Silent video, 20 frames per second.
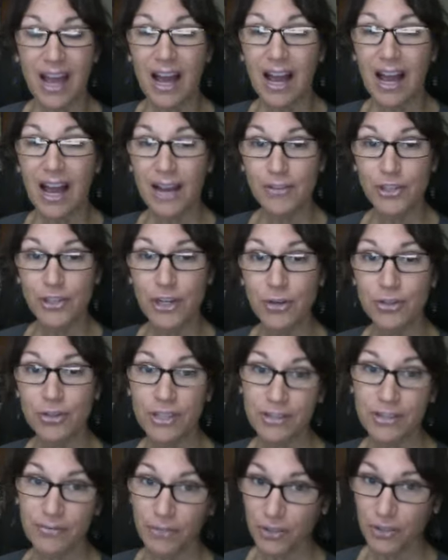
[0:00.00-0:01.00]
I've
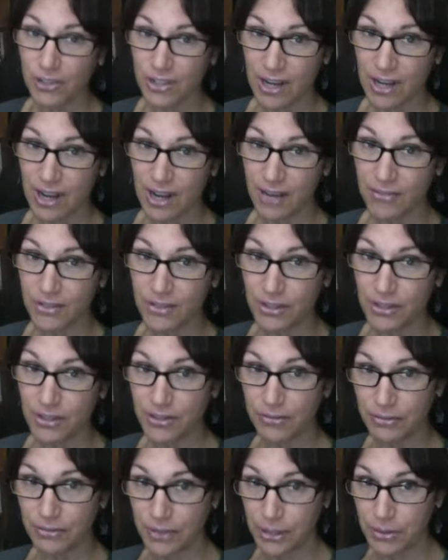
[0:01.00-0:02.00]
chosen first off to
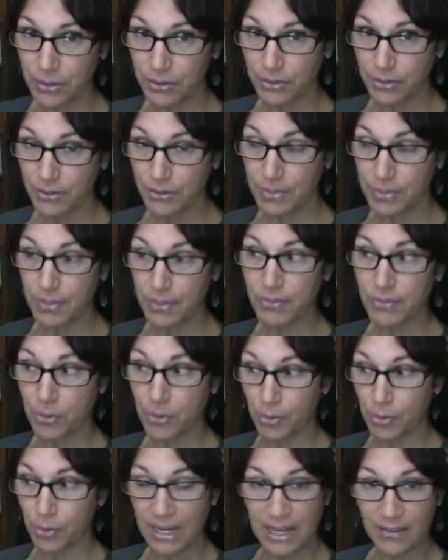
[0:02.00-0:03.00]
diffuse
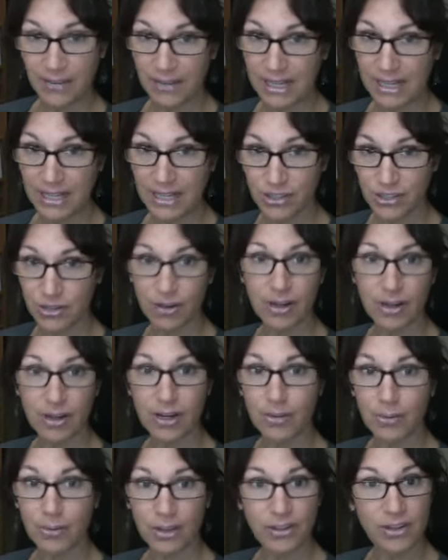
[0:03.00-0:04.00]
before we even get
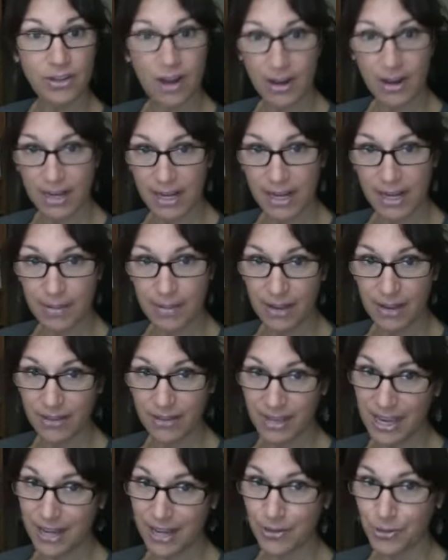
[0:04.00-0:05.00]
started with talking about
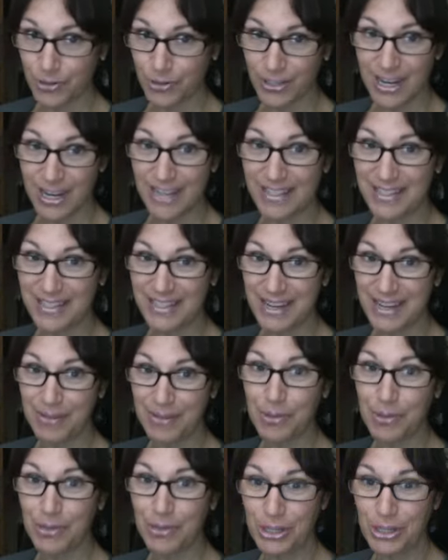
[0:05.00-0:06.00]
the exercises that
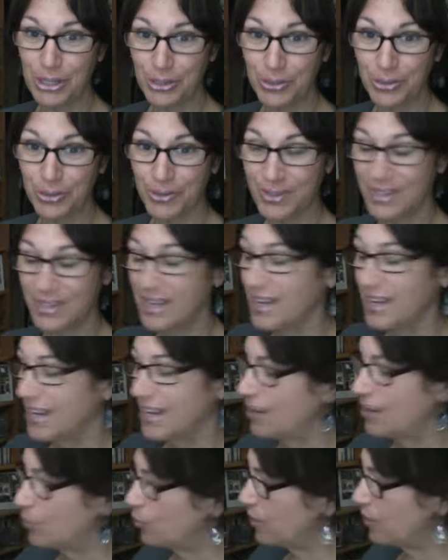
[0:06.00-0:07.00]
we would use
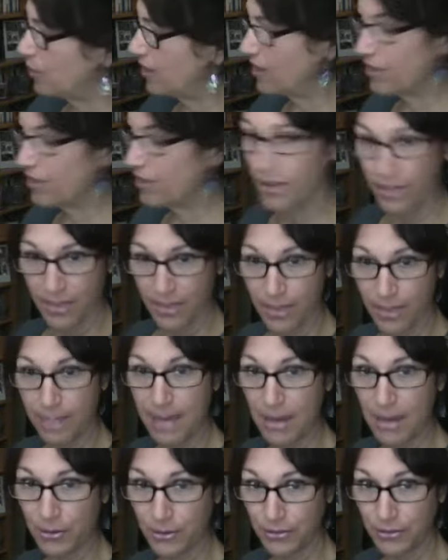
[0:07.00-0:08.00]
with the
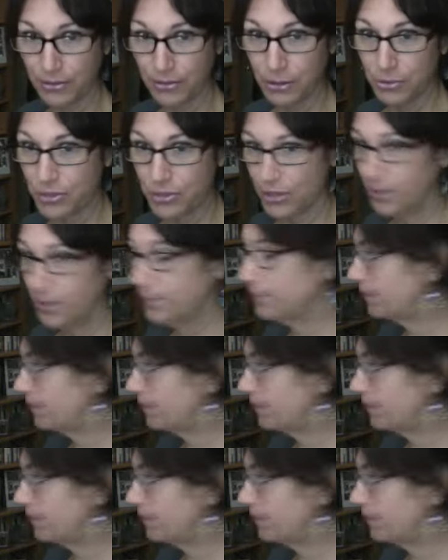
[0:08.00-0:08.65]
pedal diffuser.